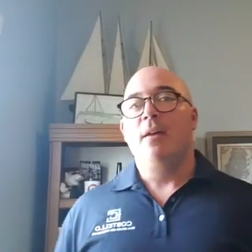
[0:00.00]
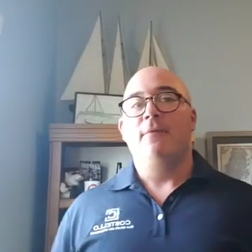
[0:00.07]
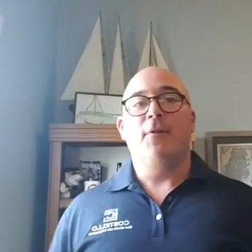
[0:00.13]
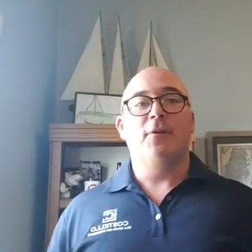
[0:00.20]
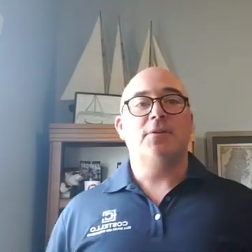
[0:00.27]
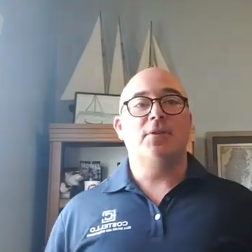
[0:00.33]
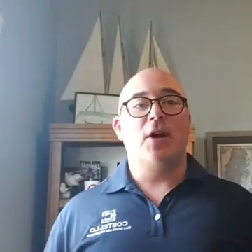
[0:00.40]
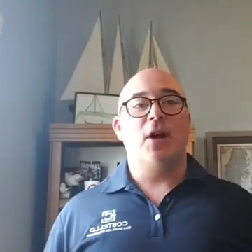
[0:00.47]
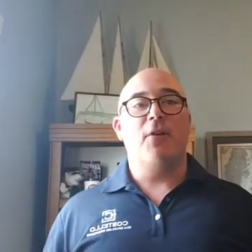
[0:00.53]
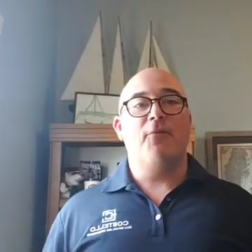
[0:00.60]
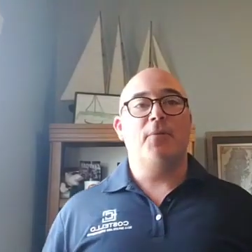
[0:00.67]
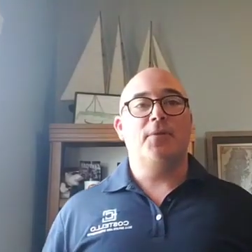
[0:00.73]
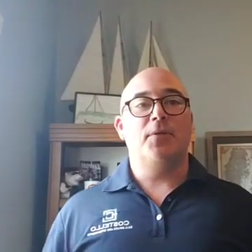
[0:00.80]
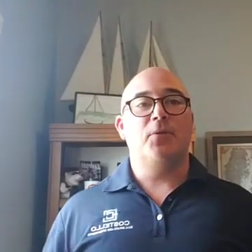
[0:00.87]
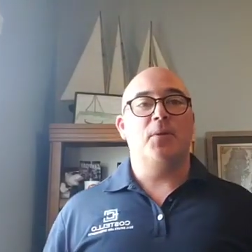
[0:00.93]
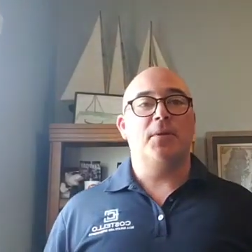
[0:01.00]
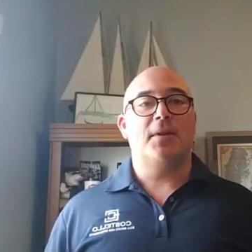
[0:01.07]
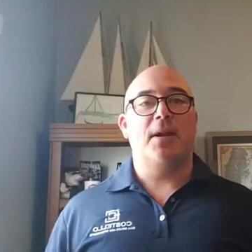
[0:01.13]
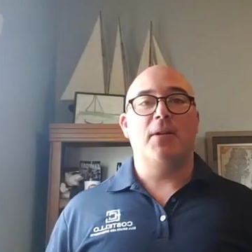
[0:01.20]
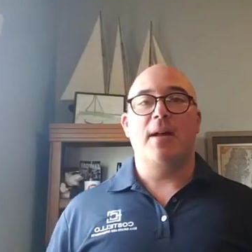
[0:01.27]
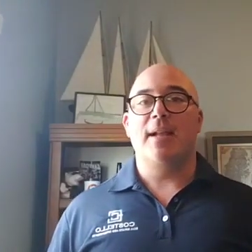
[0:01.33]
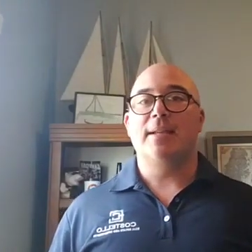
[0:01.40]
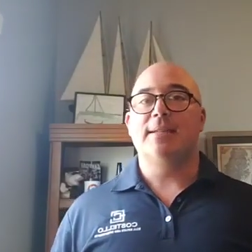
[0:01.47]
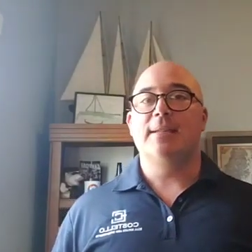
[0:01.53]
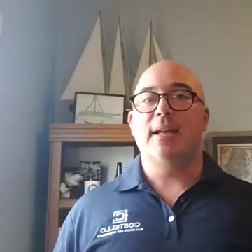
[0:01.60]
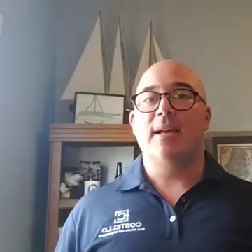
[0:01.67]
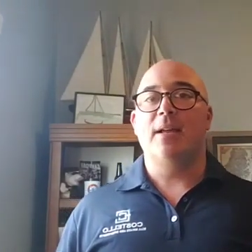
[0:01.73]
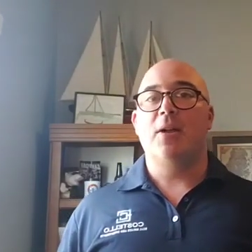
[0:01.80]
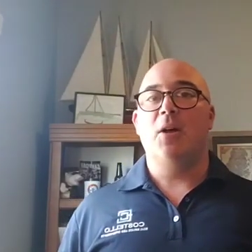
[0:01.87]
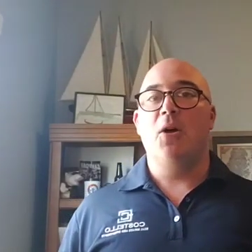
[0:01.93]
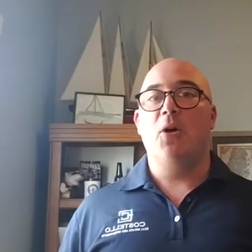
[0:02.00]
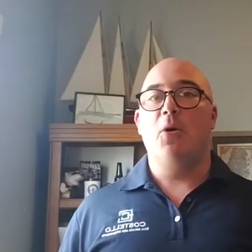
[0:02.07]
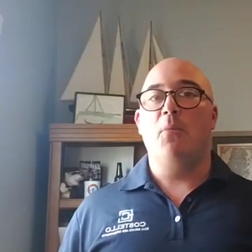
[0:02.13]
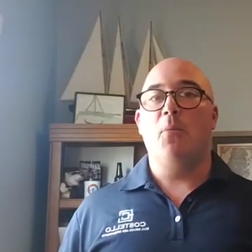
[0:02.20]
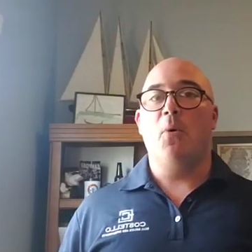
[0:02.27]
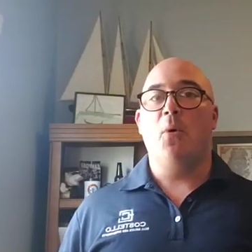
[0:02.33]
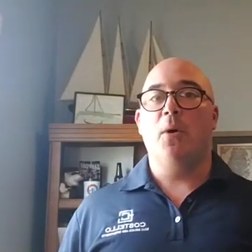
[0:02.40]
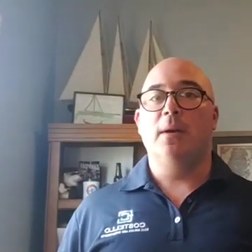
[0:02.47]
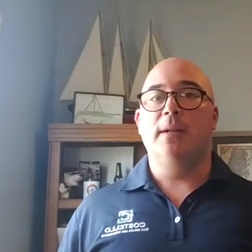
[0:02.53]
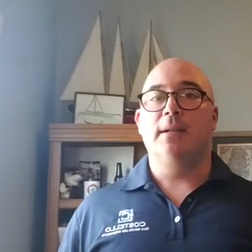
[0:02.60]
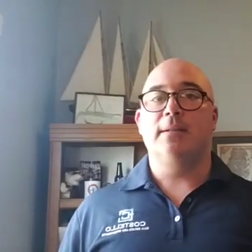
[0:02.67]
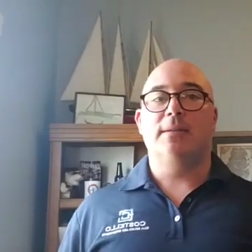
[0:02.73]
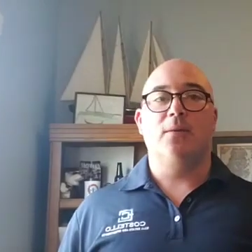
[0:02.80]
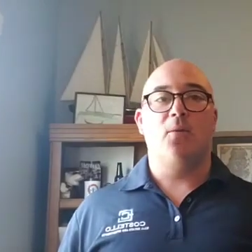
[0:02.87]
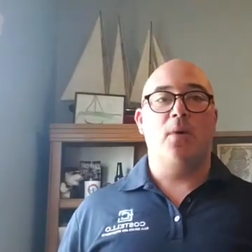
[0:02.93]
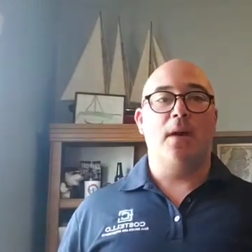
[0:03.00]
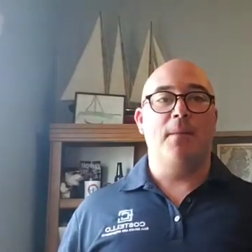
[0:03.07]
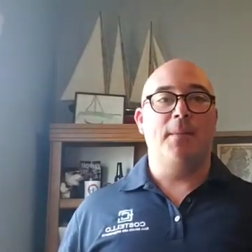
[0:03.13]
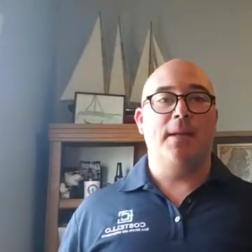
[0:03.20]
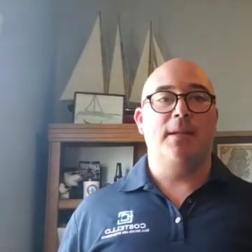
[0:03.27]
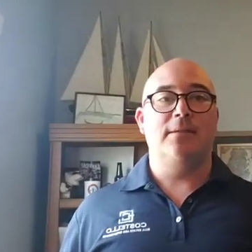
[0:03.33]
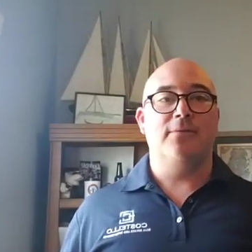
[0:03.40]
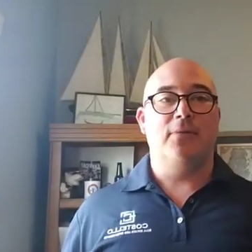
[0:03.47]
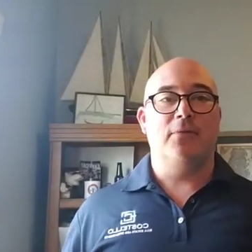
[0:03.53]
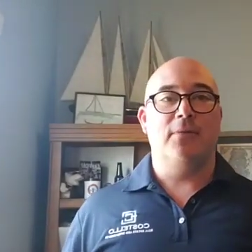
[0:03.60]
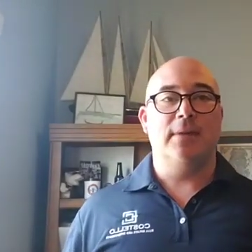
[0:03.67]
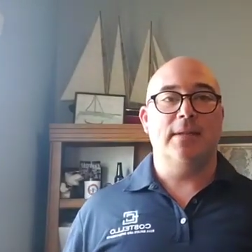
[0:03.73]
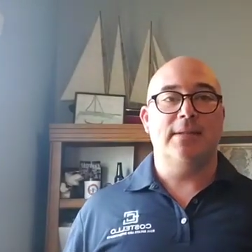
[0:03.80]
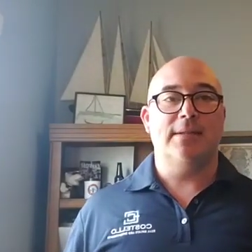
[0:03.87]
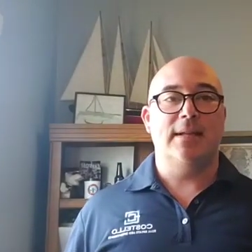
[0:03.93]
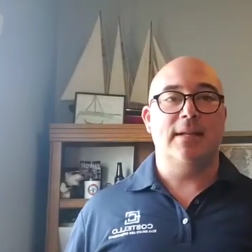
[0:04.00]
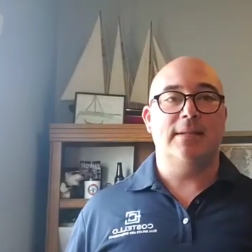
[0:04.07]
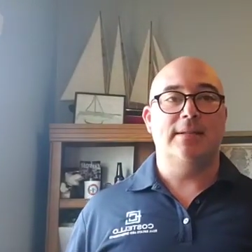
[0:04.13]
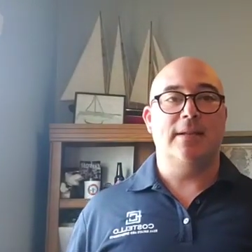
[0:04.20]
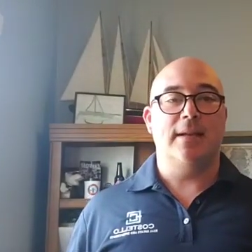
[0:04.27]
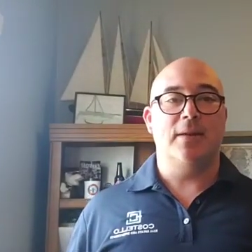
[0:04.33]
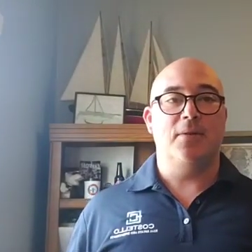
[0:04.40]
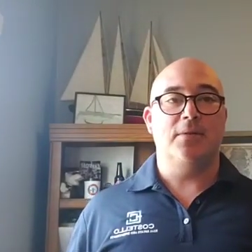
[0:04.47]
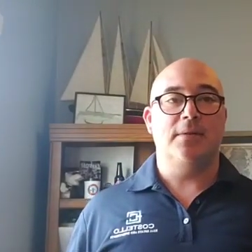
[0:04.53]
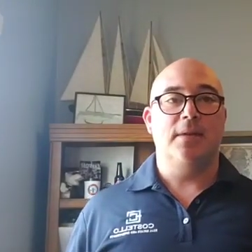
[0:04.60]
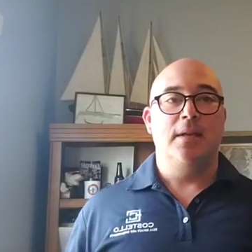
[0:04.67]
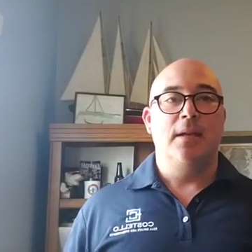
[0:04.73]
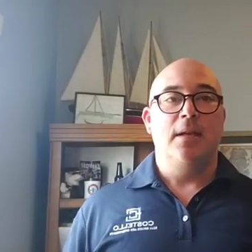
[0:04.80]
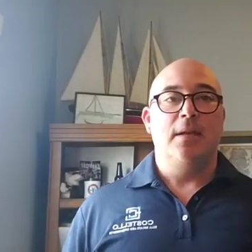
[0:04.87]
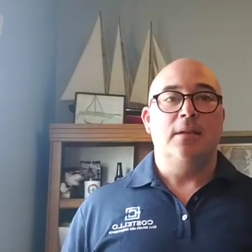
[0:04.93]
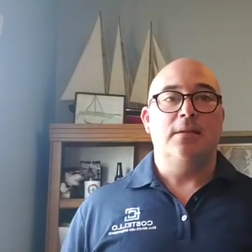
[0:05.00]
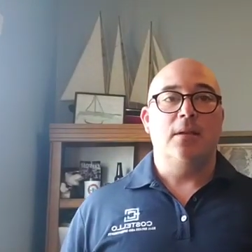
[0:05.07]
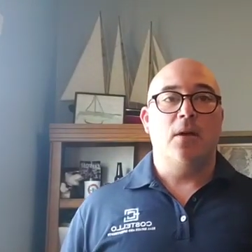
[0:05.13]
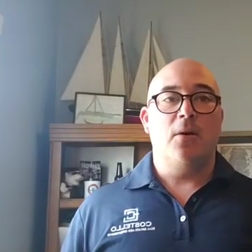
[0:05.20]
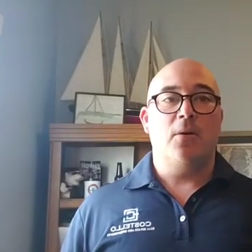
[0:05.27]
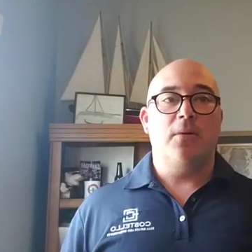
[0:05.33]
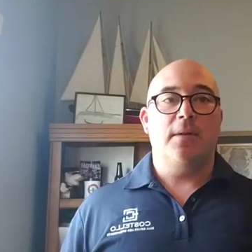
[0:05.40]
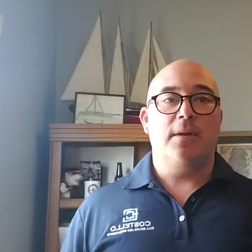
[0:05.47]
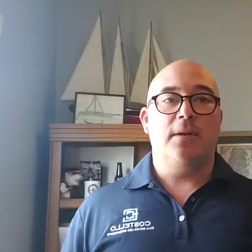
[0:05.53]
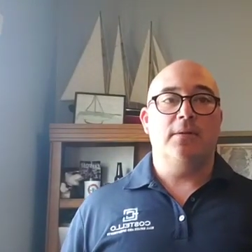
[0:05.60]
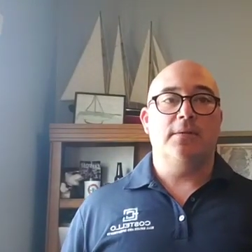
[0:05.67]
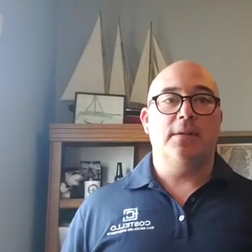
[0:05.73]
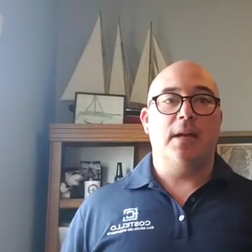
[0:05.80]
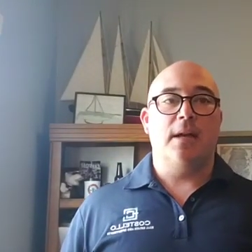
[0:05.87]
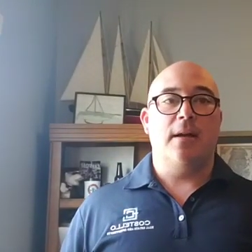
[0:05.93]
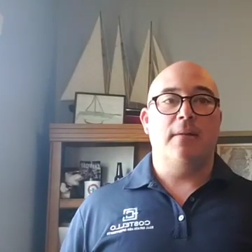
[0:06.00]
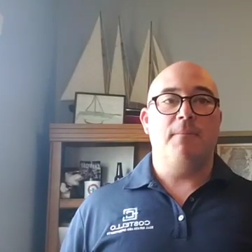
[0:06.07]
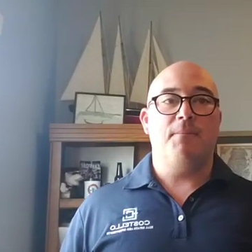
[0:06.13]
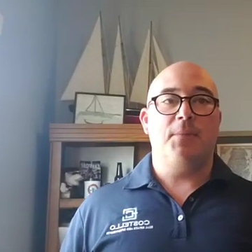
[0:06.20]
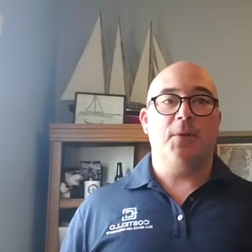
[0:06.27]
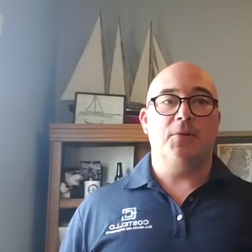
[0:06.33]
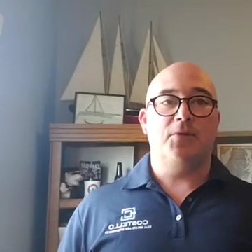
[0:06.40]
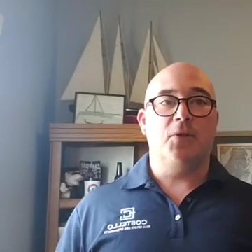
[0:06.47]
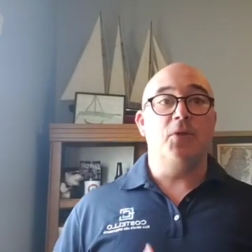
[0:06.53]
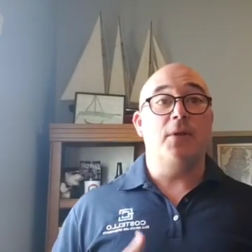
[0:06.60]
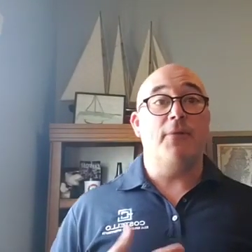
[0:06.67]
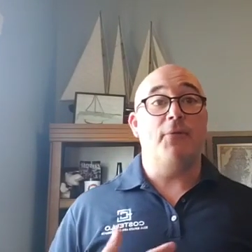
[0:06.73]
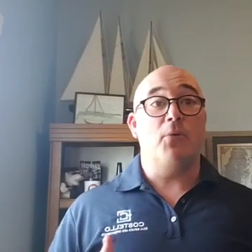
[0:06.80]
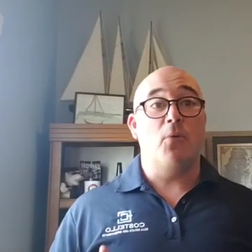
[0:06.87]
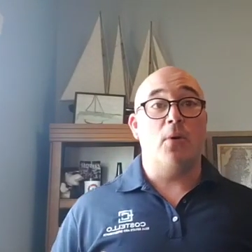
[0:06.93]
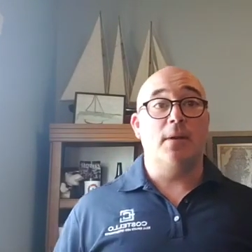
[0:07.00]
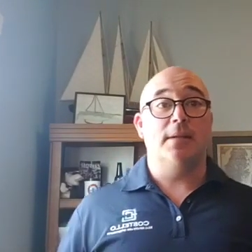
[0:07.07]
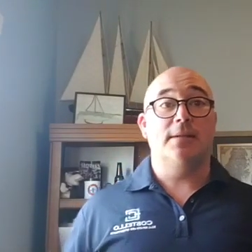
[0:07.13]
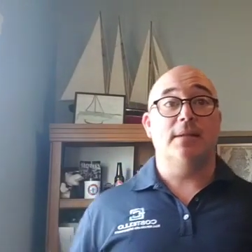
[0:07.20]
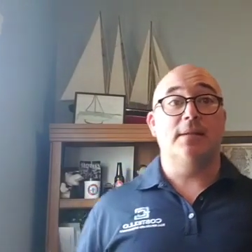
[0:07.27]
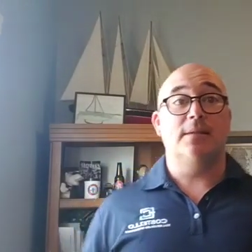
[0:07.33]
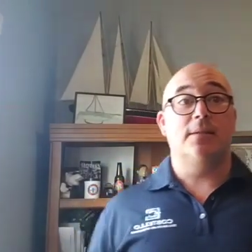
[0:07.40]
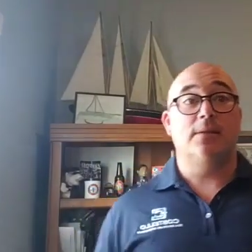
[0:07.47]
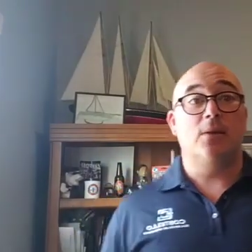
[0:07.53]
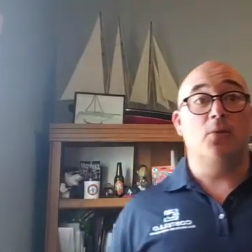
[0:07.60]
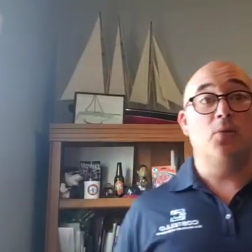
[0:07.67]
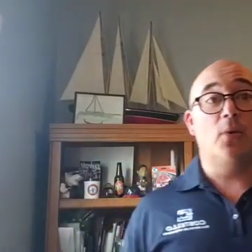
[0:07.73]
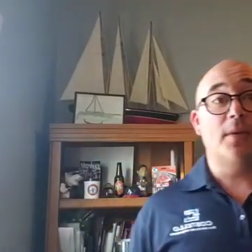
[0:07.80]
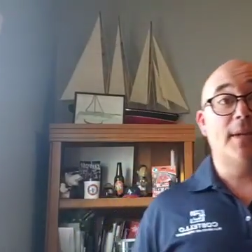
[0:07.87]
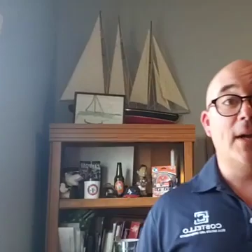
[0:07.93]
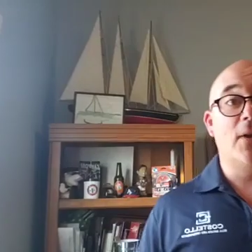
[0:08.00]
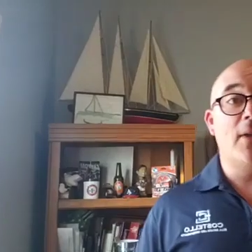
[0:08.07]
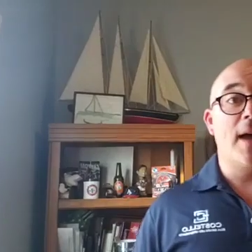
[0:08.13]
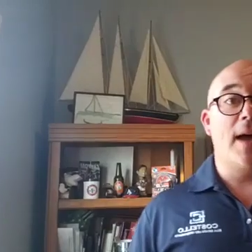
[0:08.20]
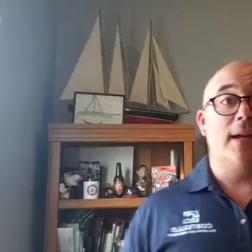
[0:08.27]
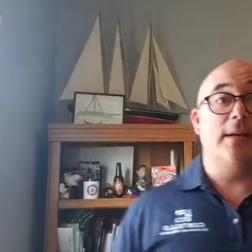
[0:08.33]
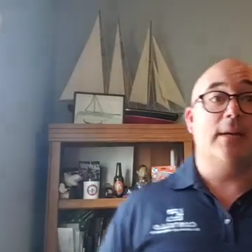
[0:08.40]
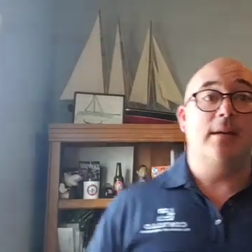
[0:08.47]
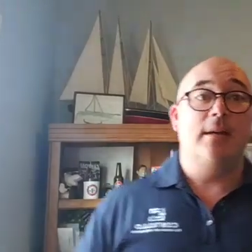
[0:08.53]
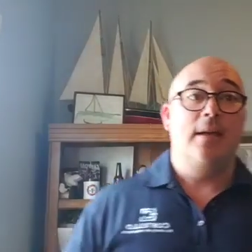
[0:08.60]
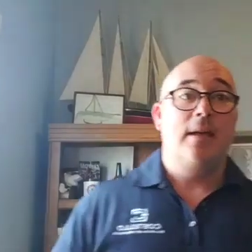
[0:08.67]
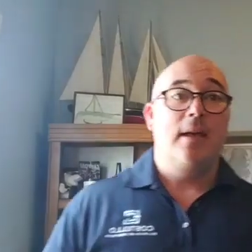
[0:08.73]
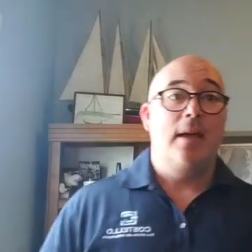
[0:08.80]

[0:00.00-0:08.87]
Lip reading: first off, with the North Carolina stay-at-home ordinance and what it means for real estate sales. So there's two different ordinances. So North Carolina